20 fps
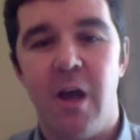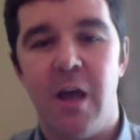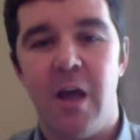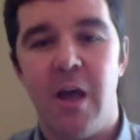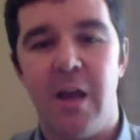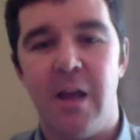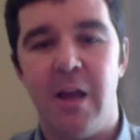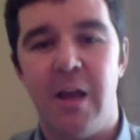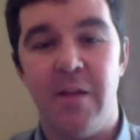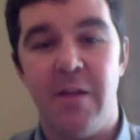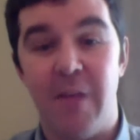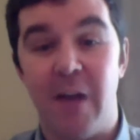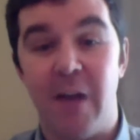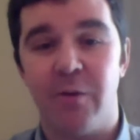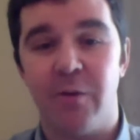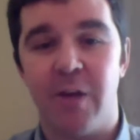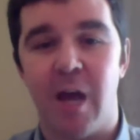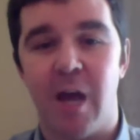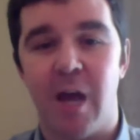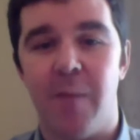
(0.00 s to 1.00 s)
And, and, and,
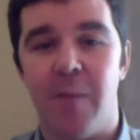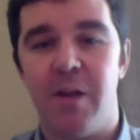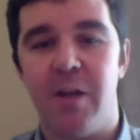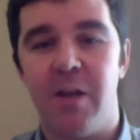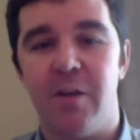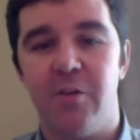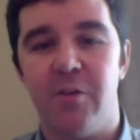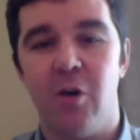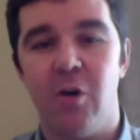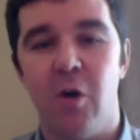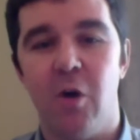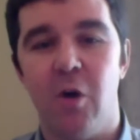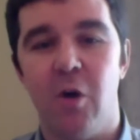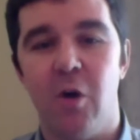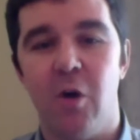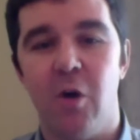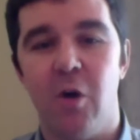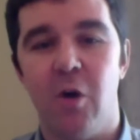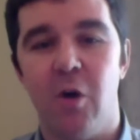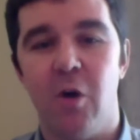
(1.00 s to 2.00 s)
that's what's happening. So,
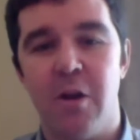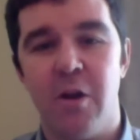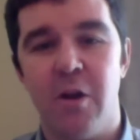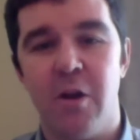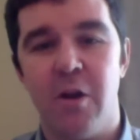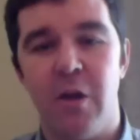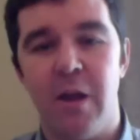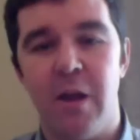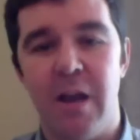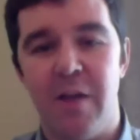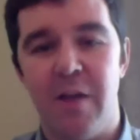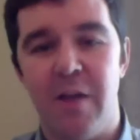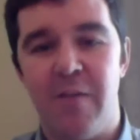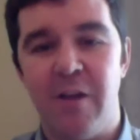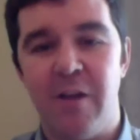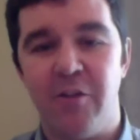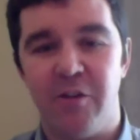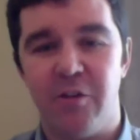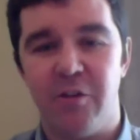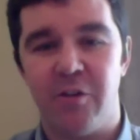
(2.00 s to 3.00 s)
you know, and, and
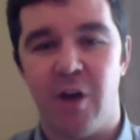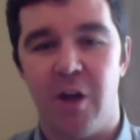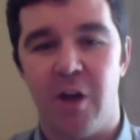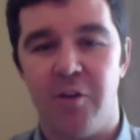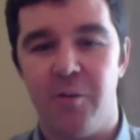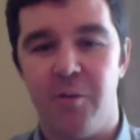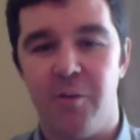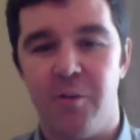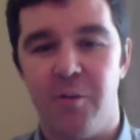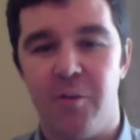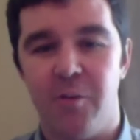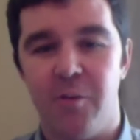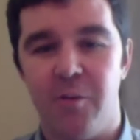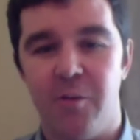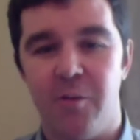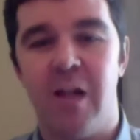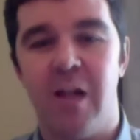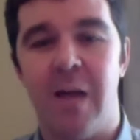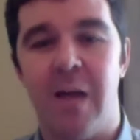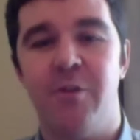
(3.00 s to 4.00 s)
eventually just cause the political
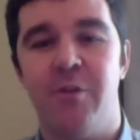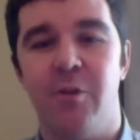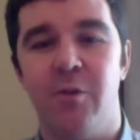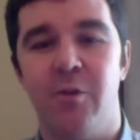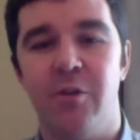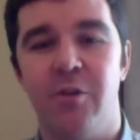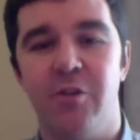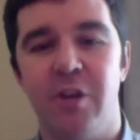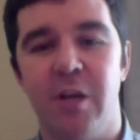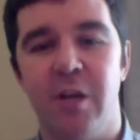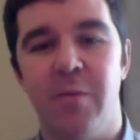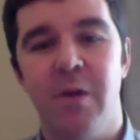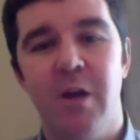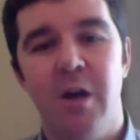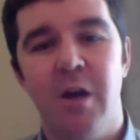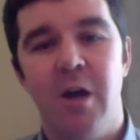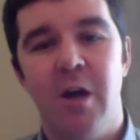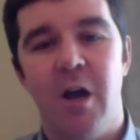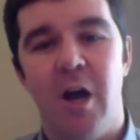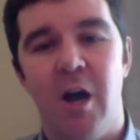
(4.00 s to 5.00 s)
collapse of the regime.
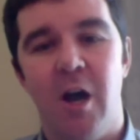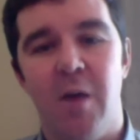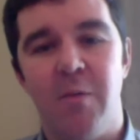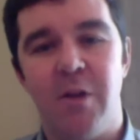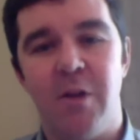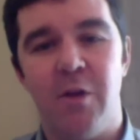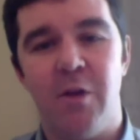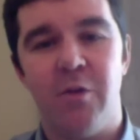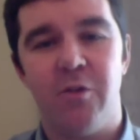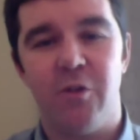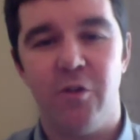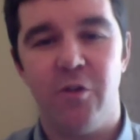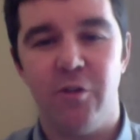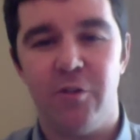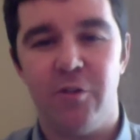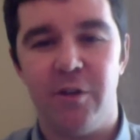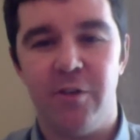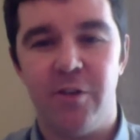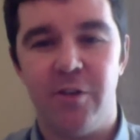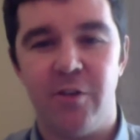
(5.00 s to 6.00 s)
Right. Um, you know,
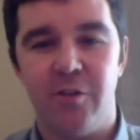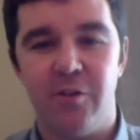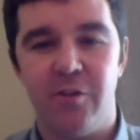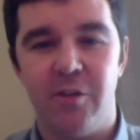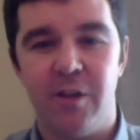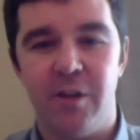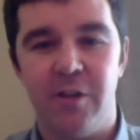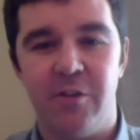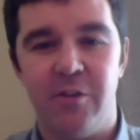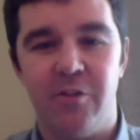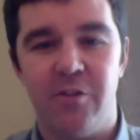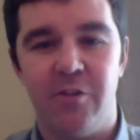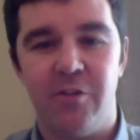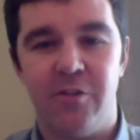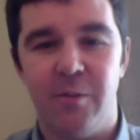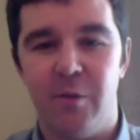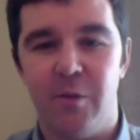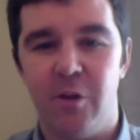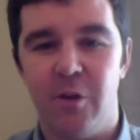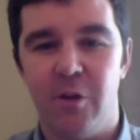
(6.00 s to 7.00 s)
insurgencies such as this,
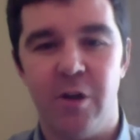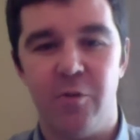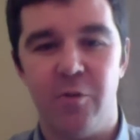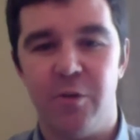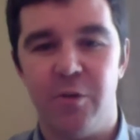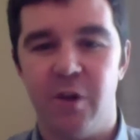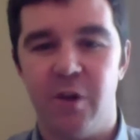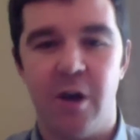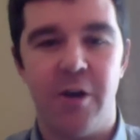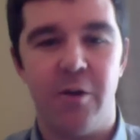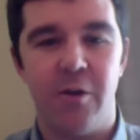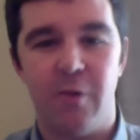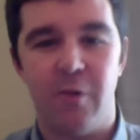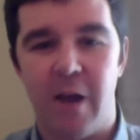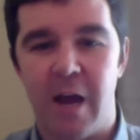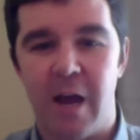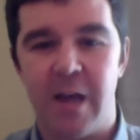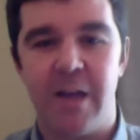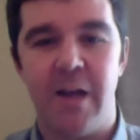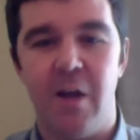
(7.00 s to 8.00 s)
similar as we saw in
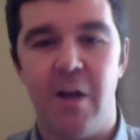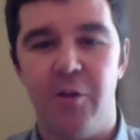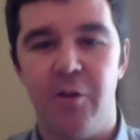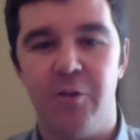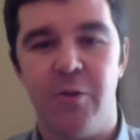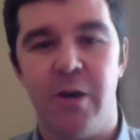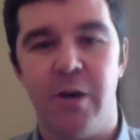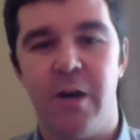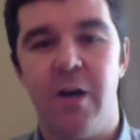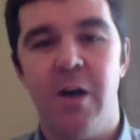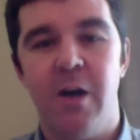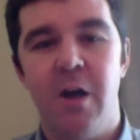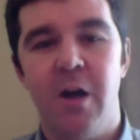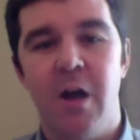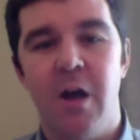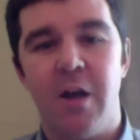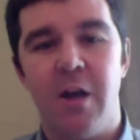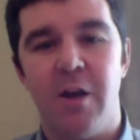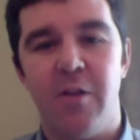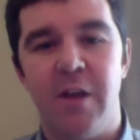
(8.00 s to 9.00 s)
Iraq and elsewhere,
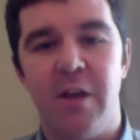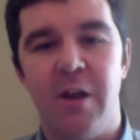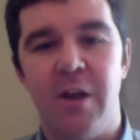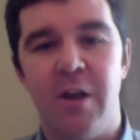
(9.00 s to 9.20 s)
you know, they